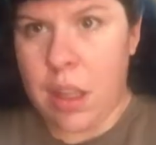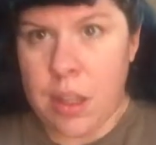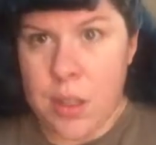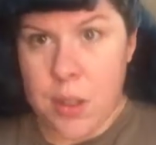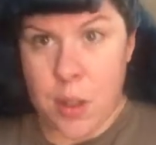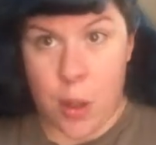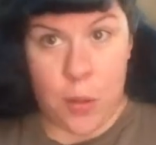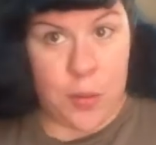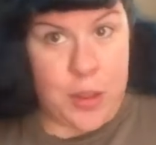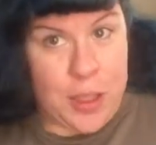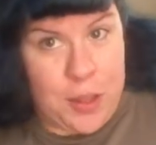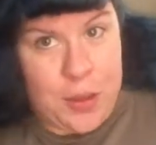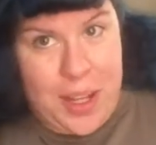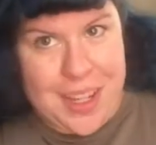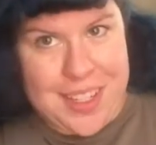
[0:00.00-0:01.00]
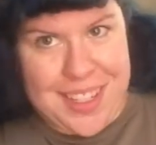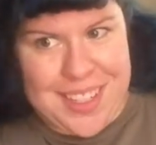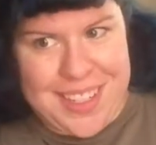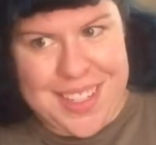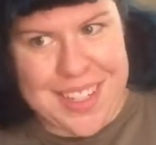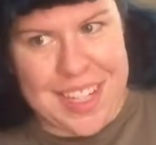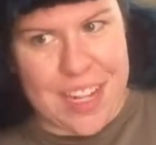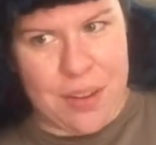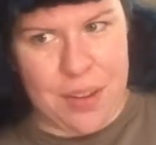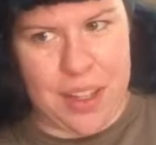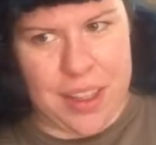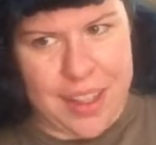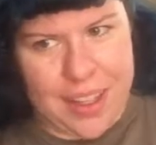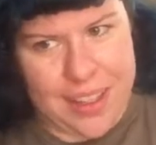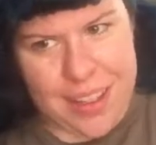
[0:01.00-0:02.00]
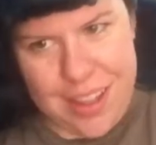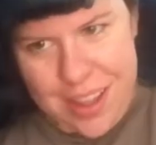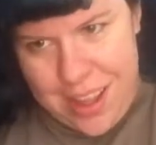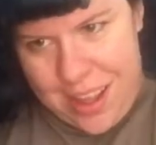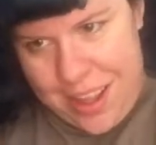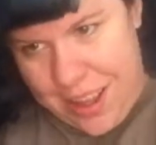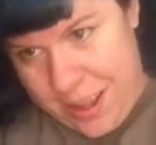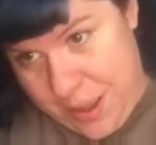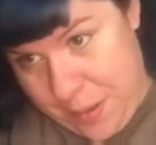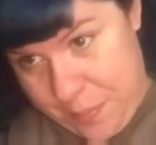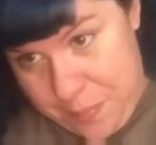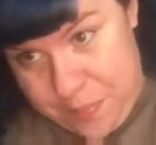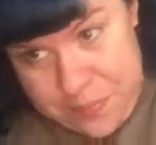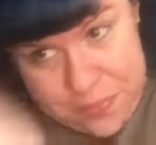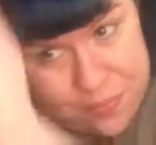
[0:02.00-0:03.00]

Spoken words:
So hopefully you guys can see everything. Oh,